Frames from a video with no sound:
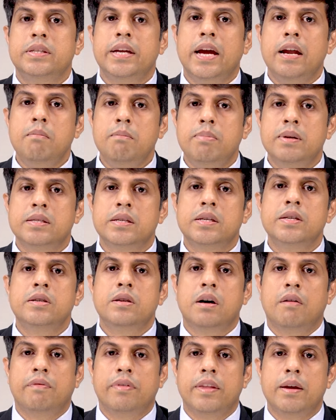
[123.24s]
10%
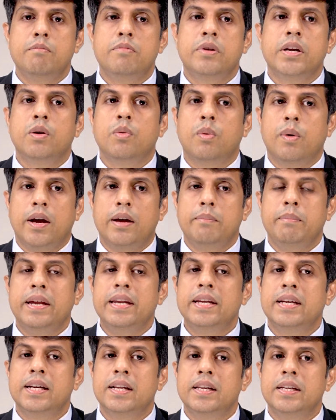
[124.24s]
of them require
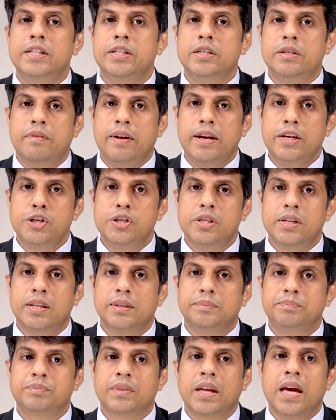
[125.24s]
medical
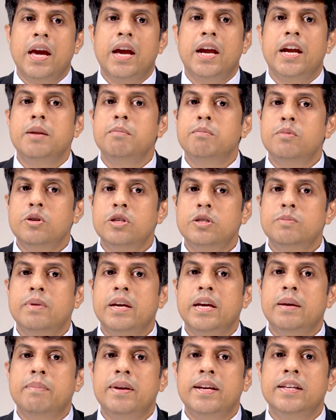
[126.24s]
intervention. In most
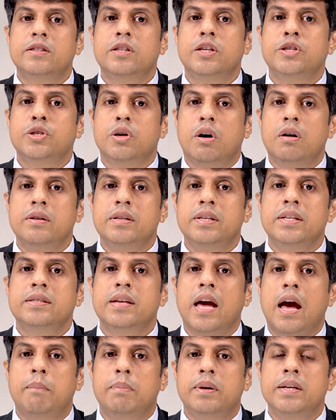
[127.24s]
babies, the jaundice
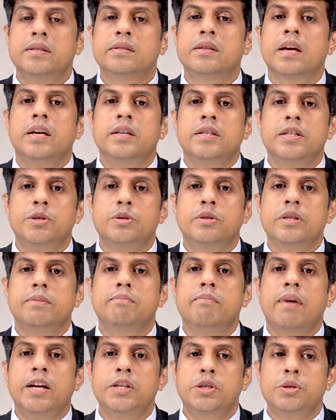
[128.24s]
happens due to
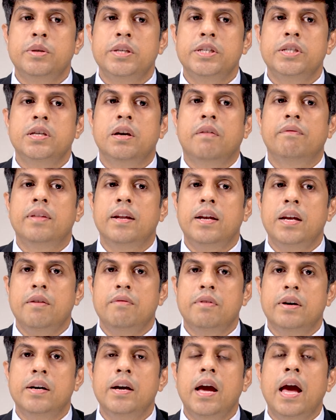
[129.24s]
immaturity of the
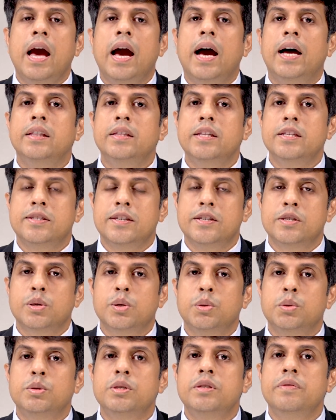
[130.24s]
liver, and this is
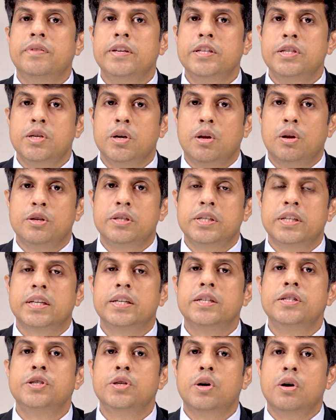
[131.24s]
called
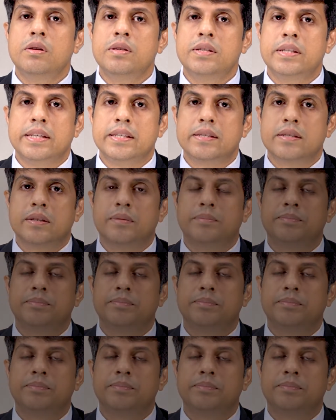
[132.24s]
physiological jaundice.